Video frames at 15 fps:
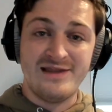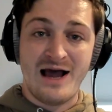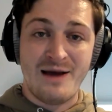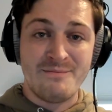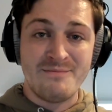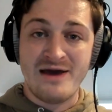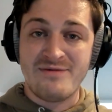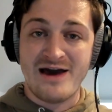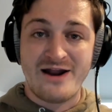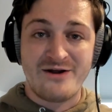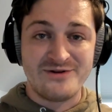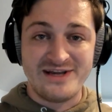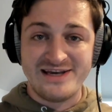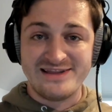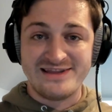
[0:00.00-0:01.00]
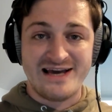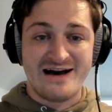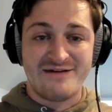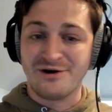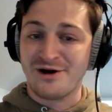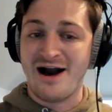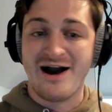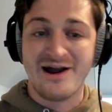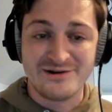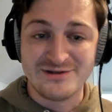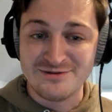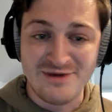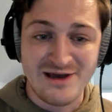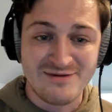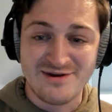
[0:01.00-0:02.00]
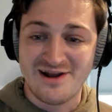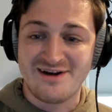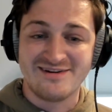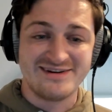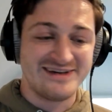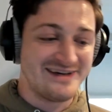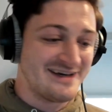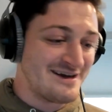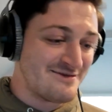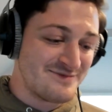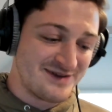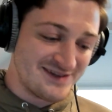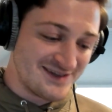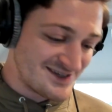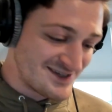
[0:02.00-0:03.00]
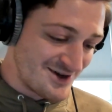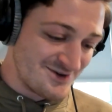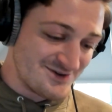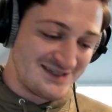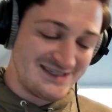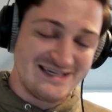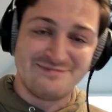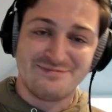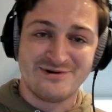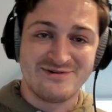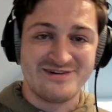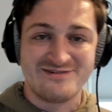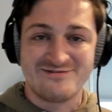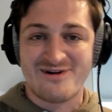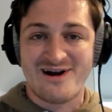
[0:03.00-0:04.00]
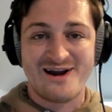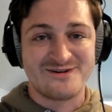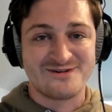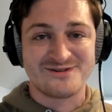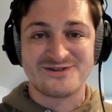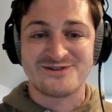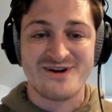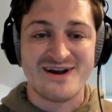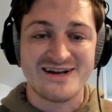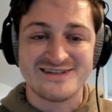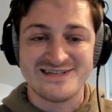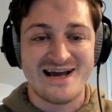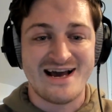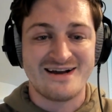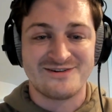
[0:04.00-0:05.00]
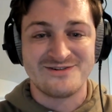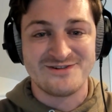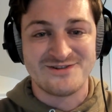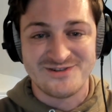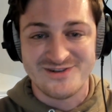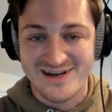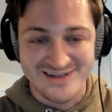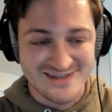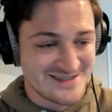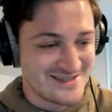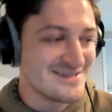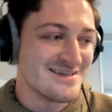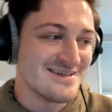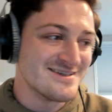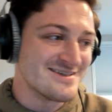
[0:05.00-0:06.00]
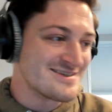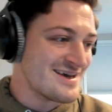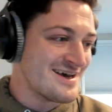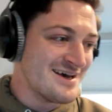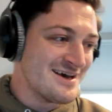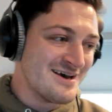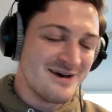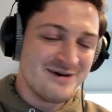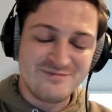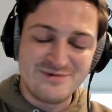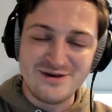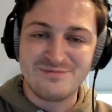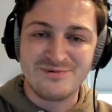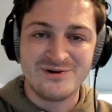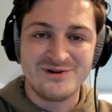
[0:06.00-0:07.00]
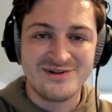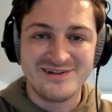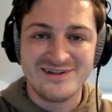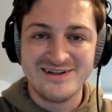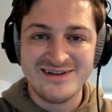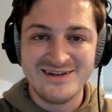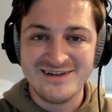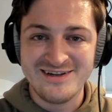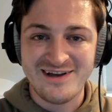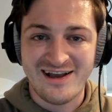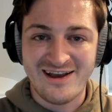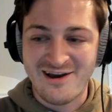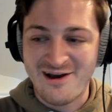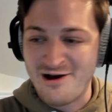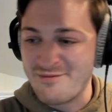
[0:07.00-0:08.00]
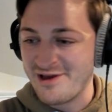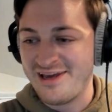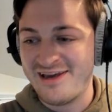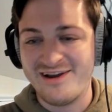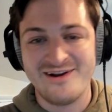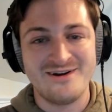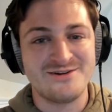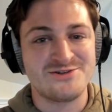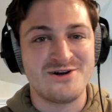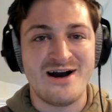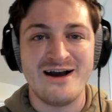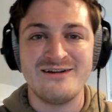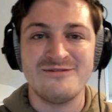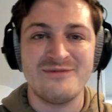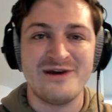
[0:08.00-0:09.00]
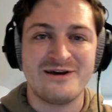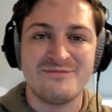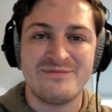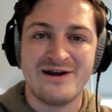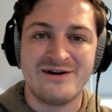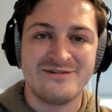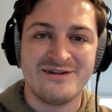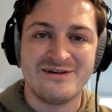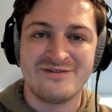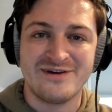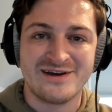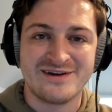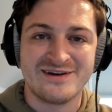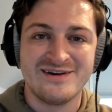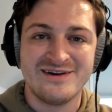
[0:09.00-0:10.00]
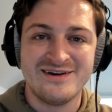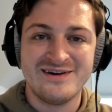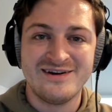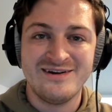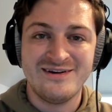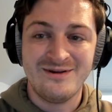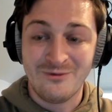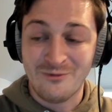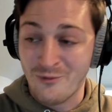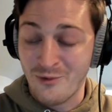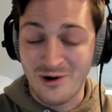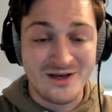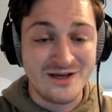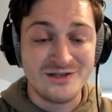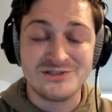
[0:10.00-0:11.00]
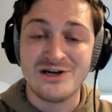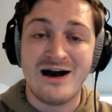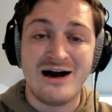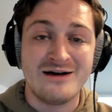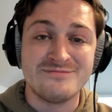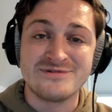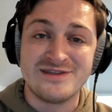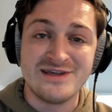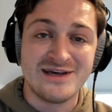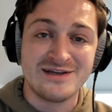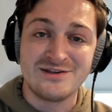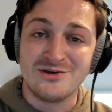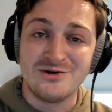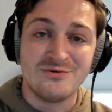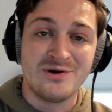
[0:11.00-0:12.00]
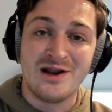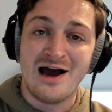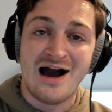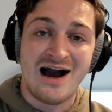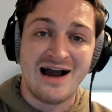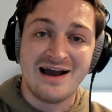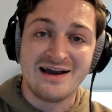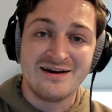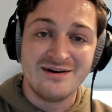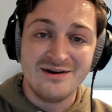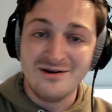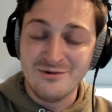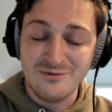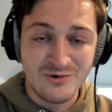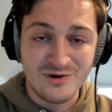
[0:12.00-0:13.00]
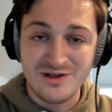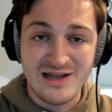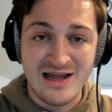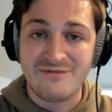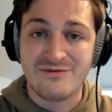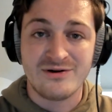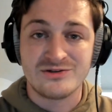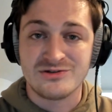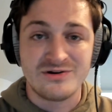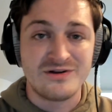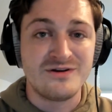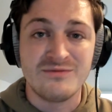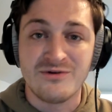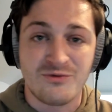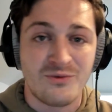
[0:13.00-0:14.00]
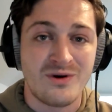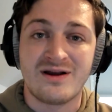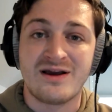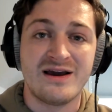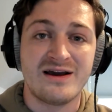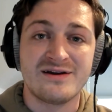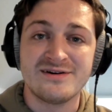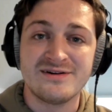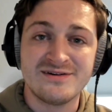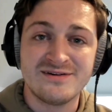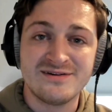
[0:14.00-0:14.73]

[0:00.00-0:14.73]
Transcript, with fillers: maybe I don't need the avocados. Maybe I don't need, I mean, this goes deeper than writer strikes and actor strikes. This is people coming here, trying to make a better living, working jobs that you and I would never dream of working,